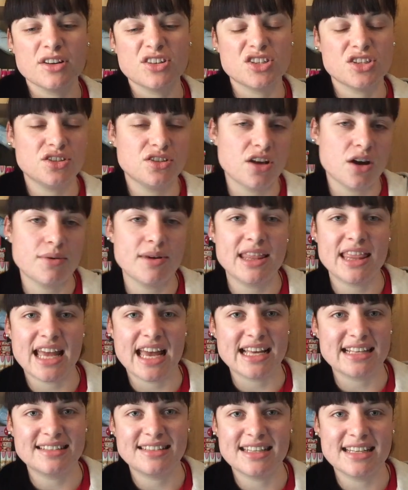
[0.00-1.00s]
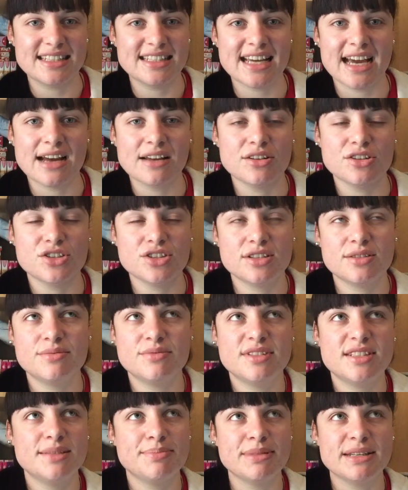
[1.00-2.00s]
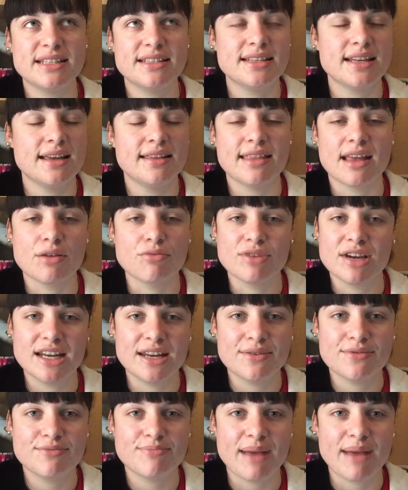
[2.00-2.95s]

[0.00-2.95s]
I'd just go in there, sit down and just be sitting there reading